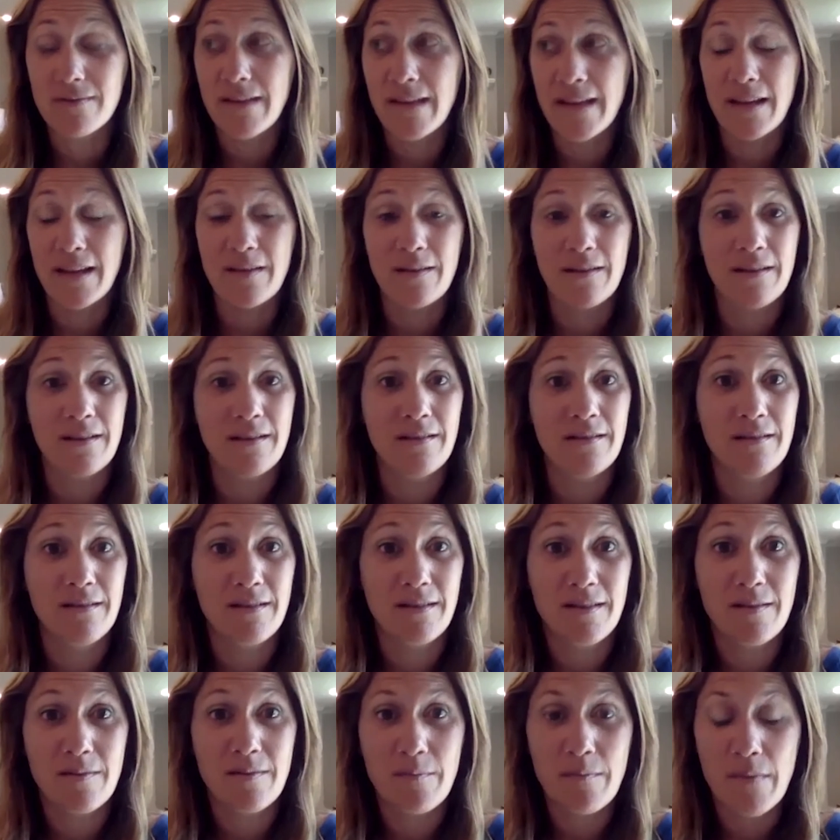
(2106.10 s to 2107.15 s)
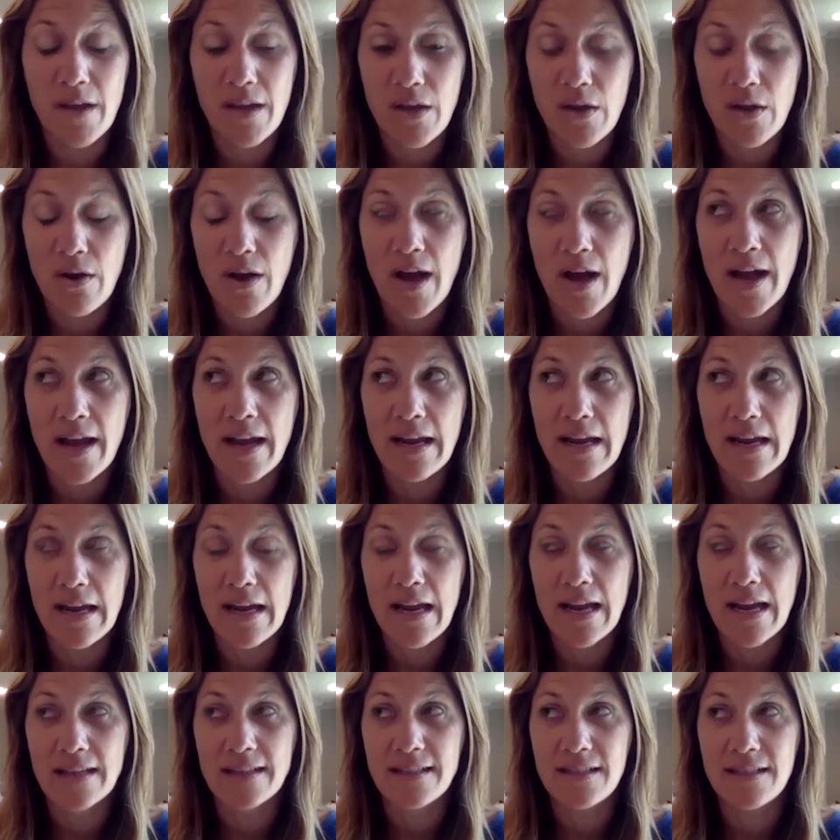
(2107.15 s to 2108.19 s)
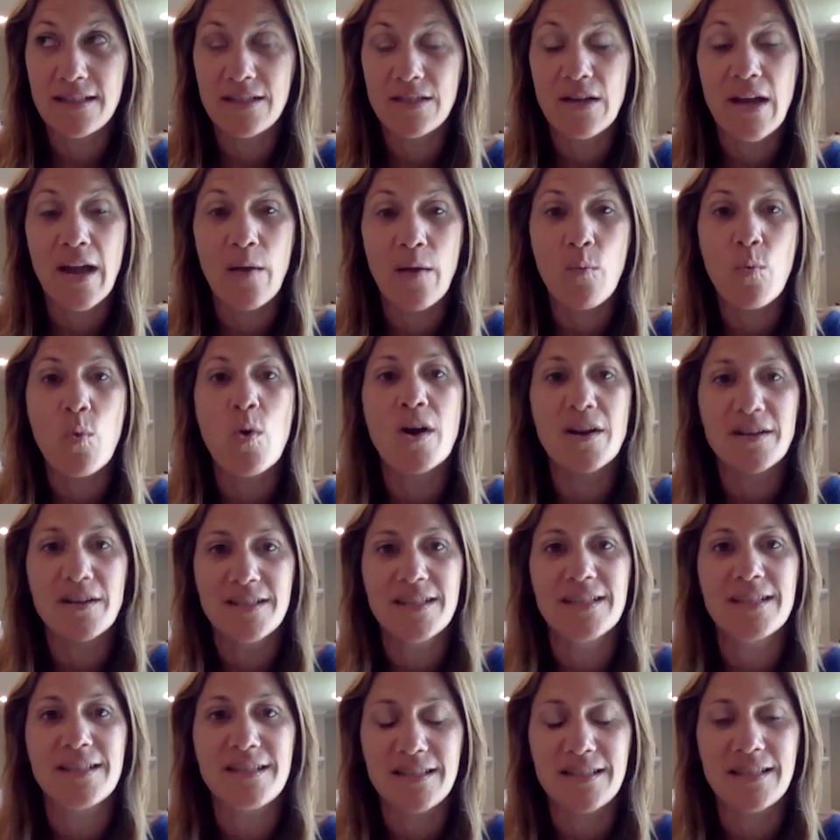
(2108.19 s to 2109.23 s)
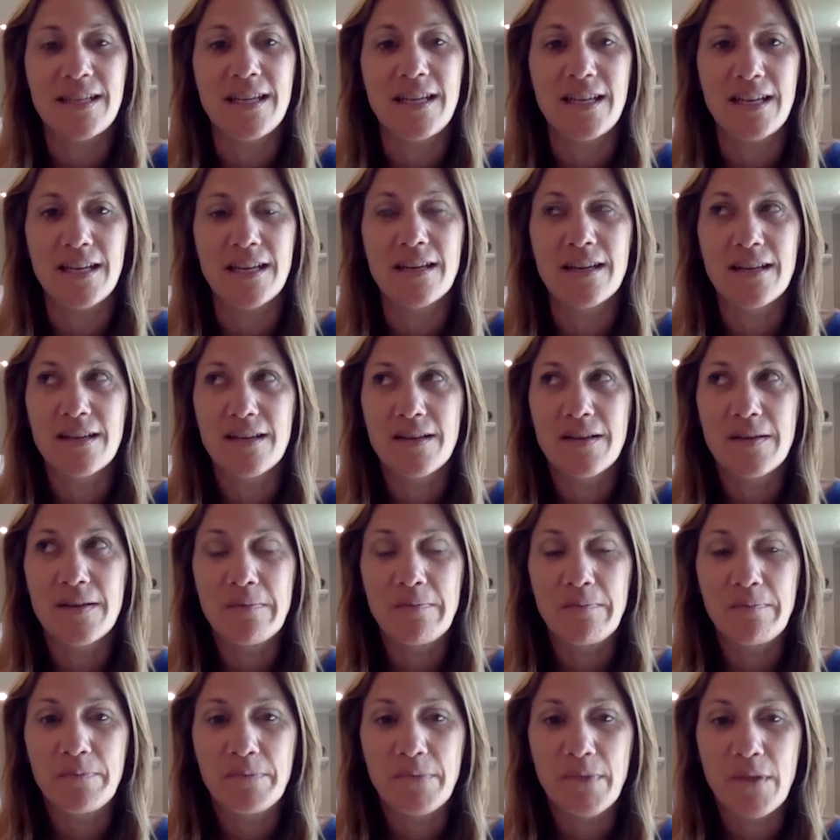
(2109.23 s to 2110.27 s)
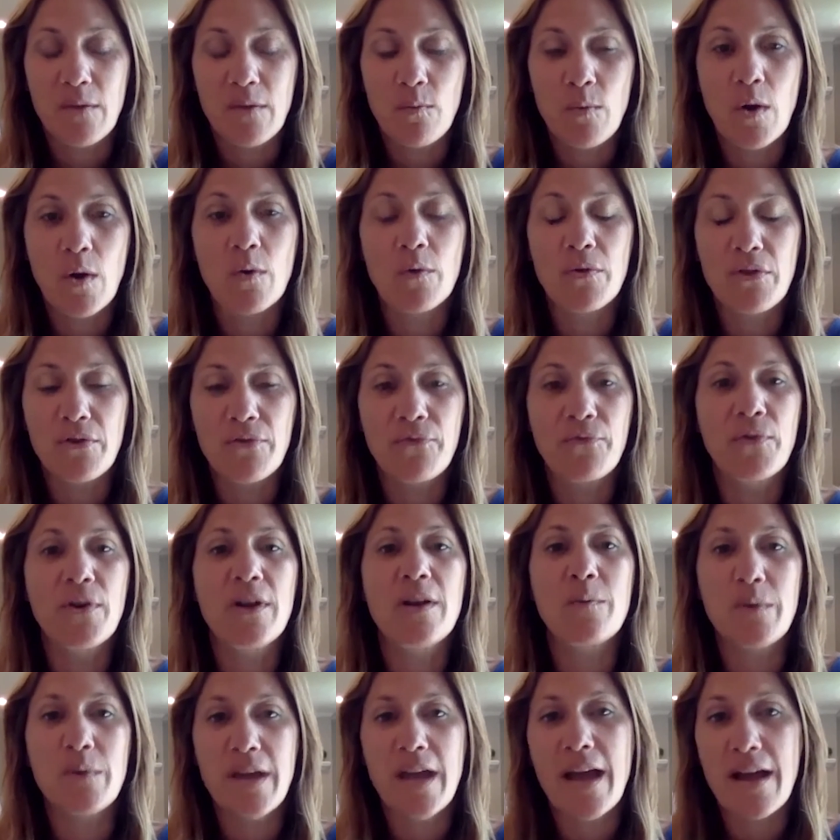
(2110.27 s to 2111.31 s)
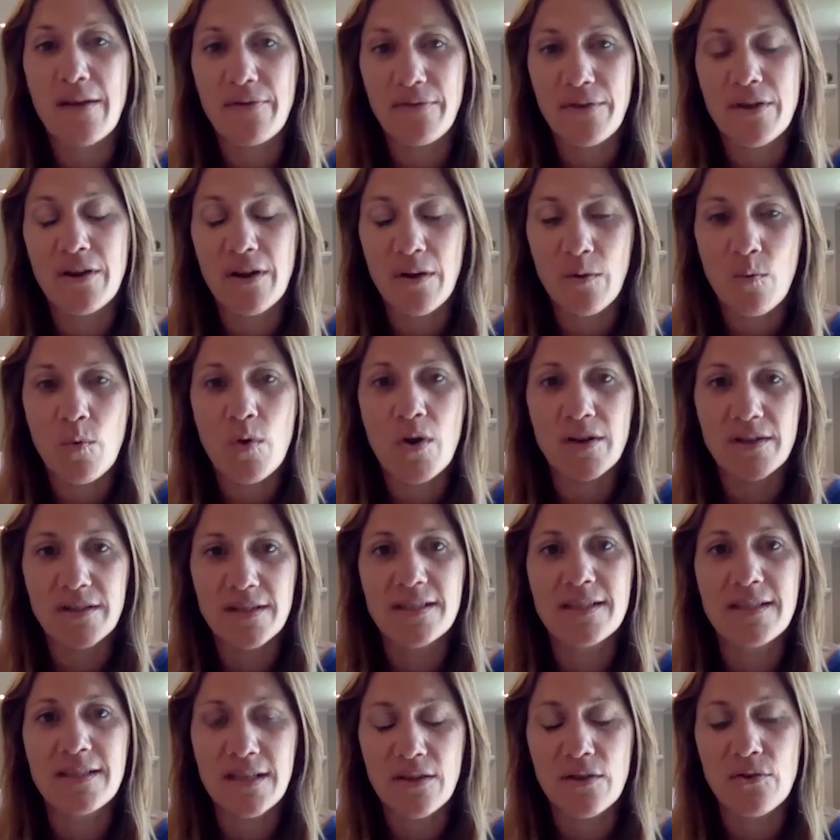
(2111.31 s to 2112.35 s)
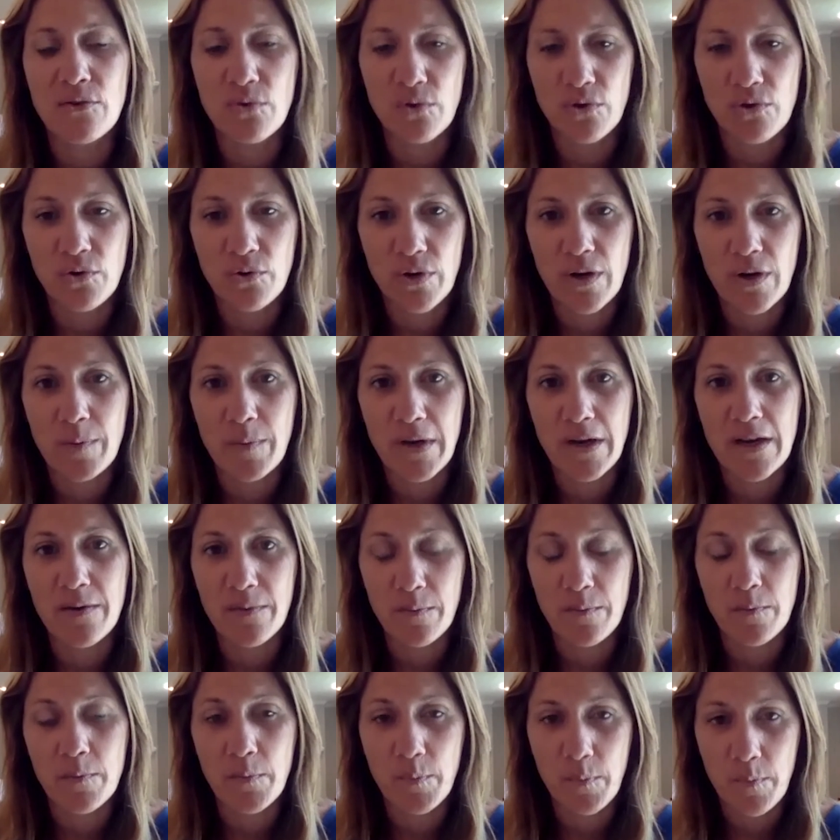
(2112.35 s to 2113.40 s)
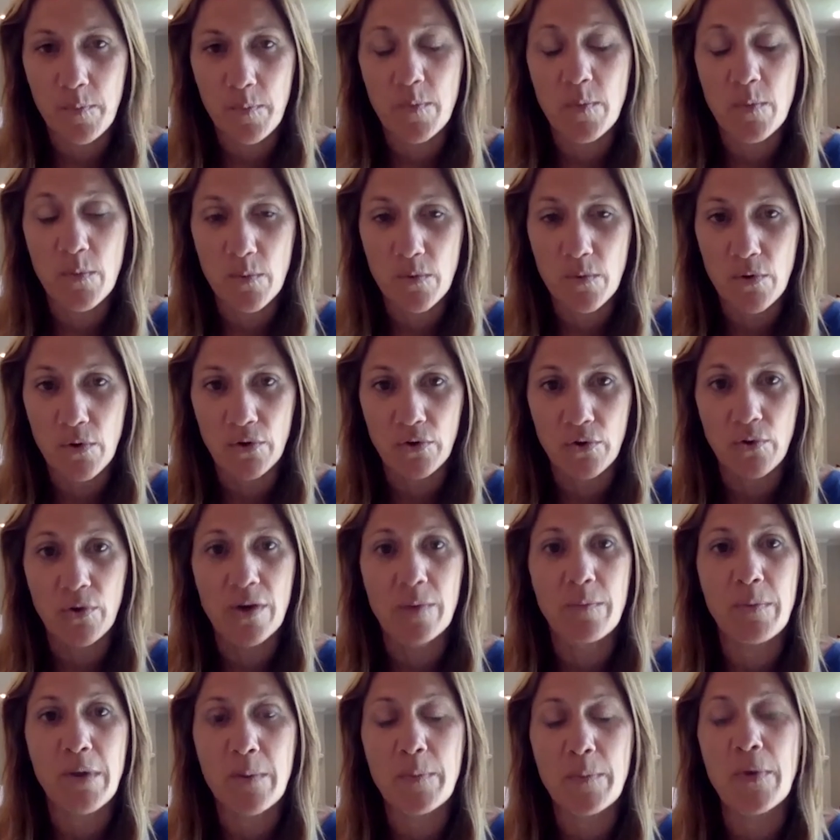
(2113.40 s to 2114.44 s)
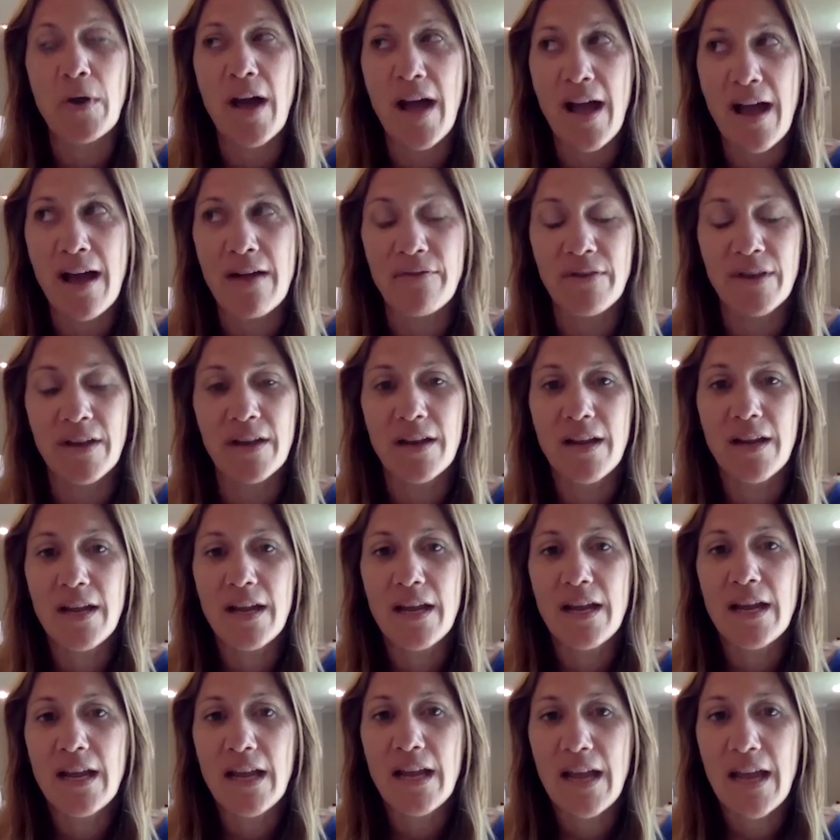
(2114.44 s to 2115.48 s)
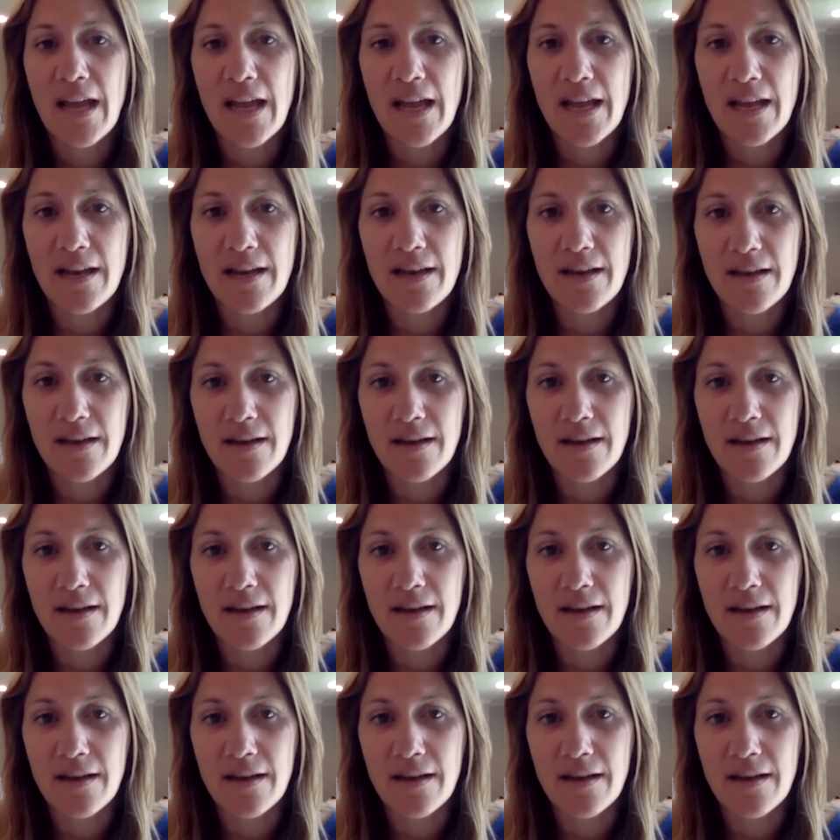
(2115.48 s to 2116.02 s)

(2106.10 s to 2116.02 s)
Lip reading: like, I want to see what the freedom we have here. I want to see the North Korean people have it. And